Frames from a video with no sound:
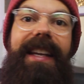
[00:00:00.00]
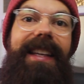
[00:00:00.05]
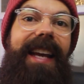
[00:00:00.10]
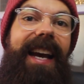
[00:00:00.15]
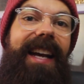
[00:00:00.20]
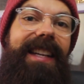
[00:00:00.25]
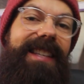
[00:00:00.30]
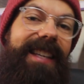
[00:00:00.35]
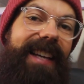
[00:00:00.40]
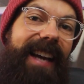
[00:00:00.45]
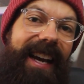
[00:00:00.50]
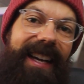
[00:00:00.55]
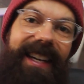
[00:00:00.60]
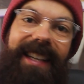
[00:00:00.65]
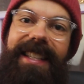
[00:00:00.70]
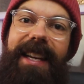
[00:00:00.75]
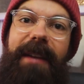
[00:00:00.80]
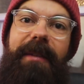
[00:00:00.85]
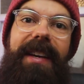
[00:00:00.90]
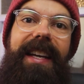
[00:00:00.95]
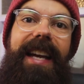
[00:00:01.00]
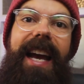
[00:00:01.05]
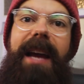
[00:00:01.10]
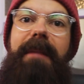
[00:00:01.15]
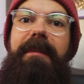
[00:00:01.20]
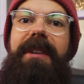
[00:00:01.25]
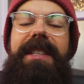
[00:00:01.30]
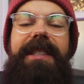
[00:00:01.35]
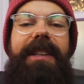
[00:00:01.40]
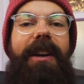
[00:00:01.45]
The academic
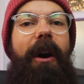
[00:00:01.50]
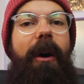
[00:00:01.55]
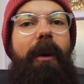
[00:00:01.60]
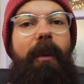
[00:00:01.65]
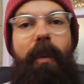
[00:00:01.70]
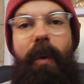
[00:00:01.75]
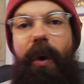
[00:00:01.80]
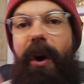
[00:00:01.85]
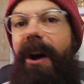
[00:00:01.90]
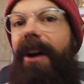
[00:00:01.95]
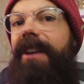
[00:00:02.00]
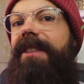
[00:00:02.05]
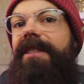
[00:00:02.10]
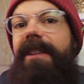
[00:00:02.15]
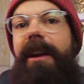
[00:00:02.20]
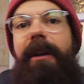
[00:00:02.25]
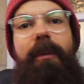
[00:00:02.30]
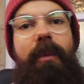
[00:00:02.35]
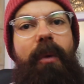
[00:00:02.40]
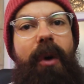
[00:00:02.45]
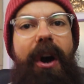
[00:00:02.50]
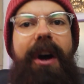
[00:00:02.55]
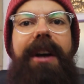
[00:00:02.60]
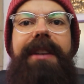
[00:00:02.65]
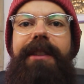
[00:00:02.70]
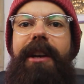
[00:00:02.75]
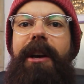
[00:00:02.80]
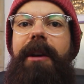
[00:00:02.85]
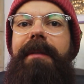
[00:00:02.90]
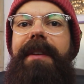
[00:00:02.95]
game has got worse and
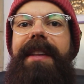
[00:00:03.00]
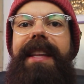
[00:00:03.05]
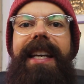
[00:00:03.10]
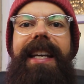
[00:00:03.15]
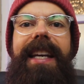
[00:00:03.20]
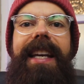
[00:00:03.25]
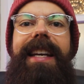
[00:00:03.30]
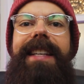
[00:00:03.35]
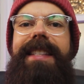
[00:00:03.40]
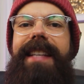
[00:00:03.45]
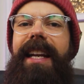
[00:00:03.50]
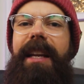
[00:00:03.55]
worse over the years.